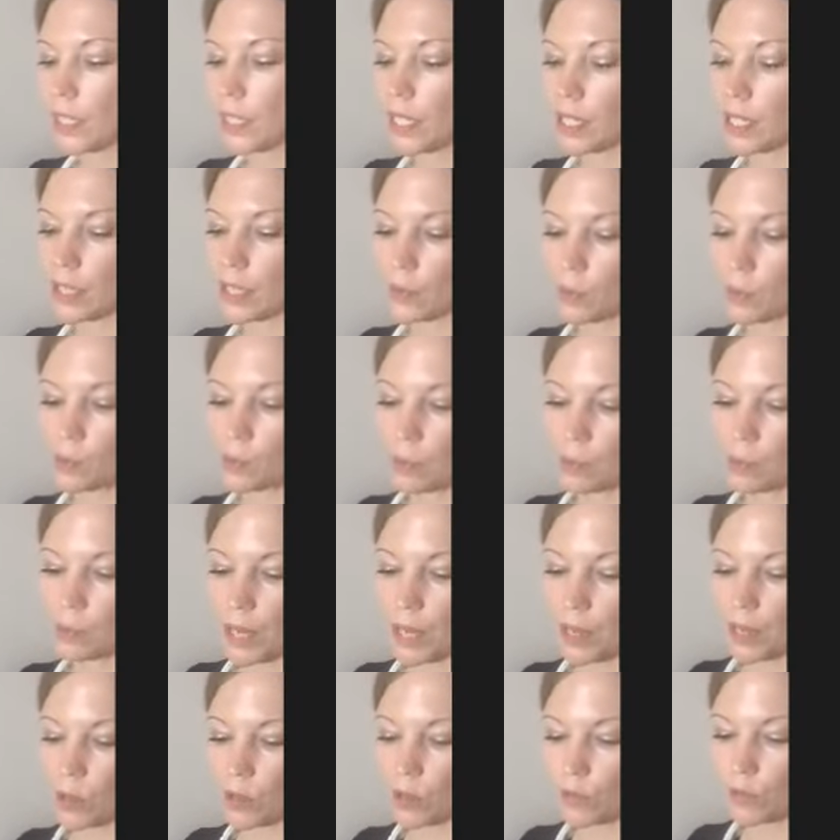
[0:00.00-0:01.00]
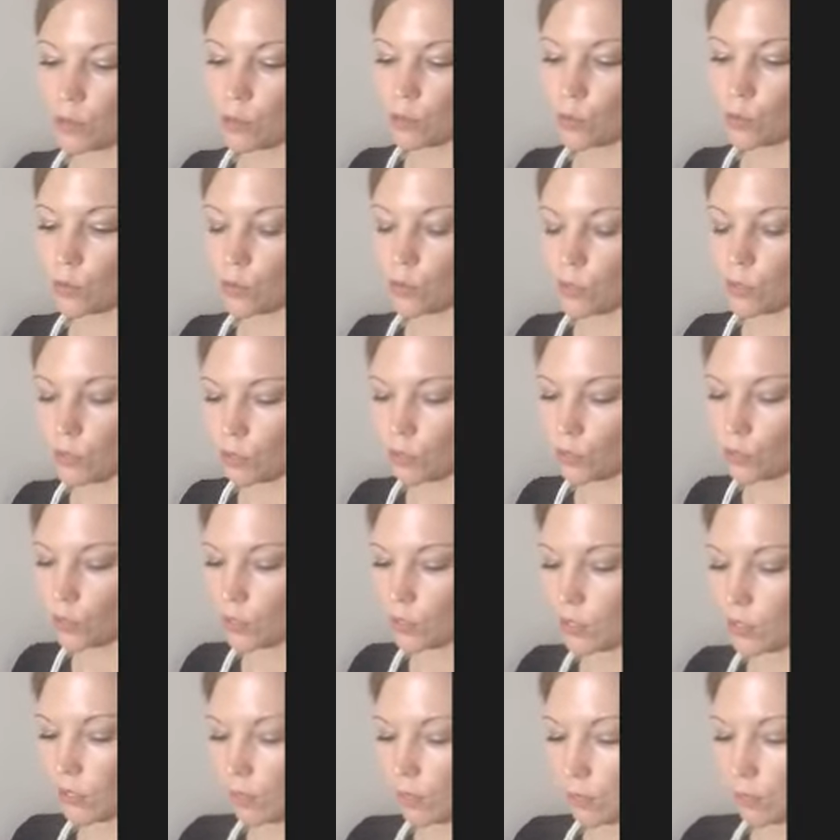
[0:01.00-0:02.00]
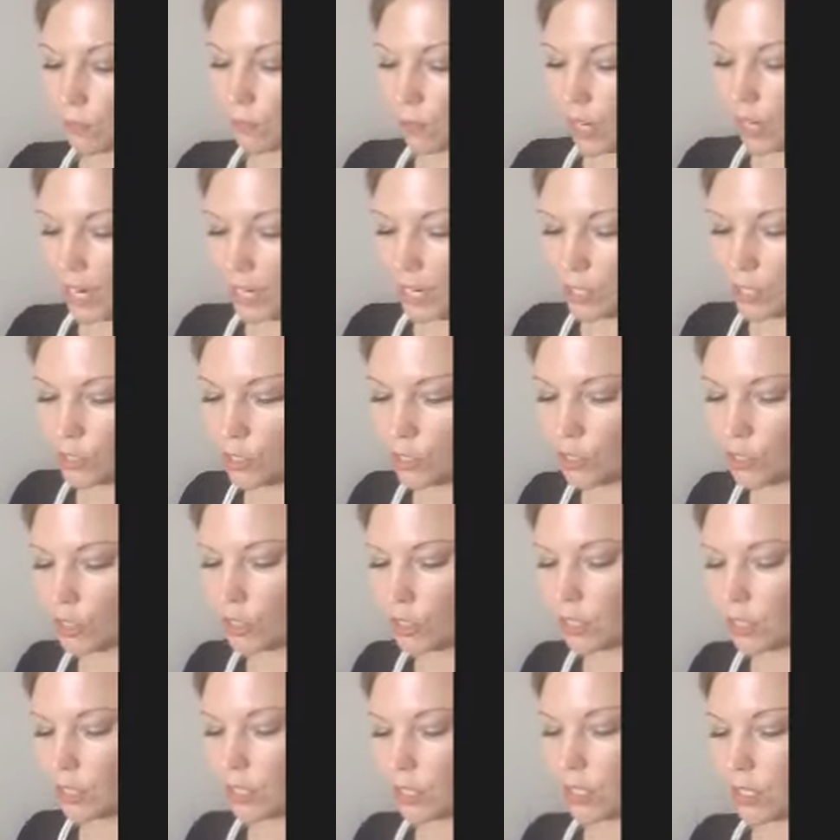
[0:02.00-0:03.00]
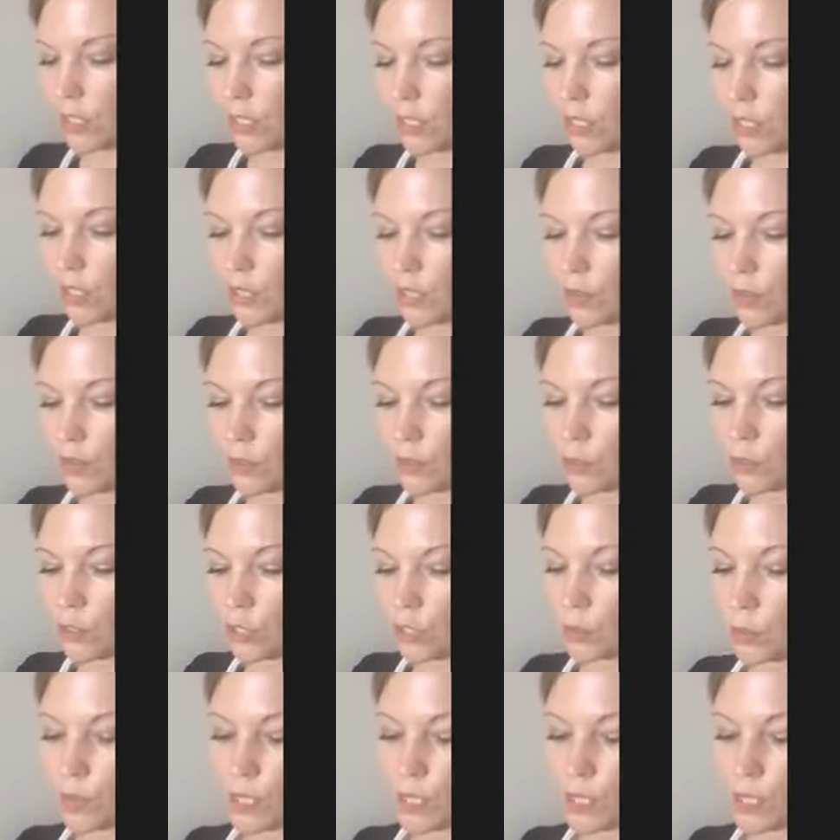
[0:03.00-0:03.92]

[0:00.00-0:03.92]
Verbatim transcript: it would be better if you use the fresh just because